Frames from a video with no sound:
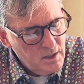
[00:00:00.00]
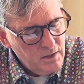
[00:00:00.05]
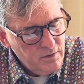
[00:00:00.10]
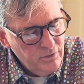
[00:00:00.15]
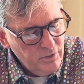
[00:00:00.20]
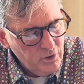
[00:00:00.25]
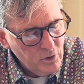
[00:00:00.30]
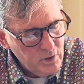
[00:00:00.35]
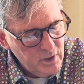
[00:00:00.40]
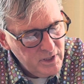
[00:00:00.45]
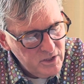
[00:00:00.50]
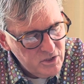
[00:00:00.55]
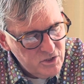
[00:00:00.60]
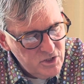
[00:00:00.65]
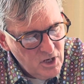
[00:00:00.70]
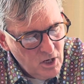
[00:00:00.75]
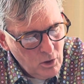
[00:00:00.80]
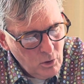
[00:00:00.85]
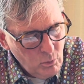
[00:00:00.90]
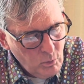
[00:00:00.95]
There is
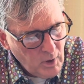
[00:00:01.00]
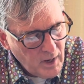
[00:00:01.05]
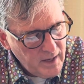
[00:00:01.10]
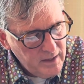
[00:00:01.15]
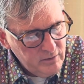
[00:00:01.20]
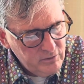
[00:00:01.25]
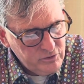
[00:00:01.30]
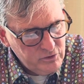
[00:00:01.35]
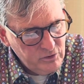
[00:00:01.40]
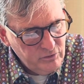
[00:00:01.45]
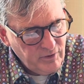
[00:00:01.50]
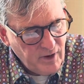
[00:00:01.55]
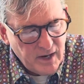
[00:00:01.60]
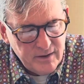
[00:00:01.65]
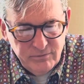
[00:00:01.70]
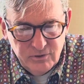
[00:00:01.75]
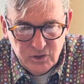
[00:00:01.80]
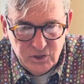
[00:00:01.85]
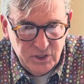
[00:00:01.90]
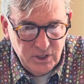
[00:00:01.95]
no right of
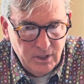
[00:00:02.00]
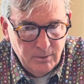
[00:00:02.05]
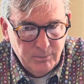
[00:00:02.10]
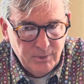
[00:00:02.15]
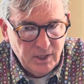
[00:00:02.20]
survivorship.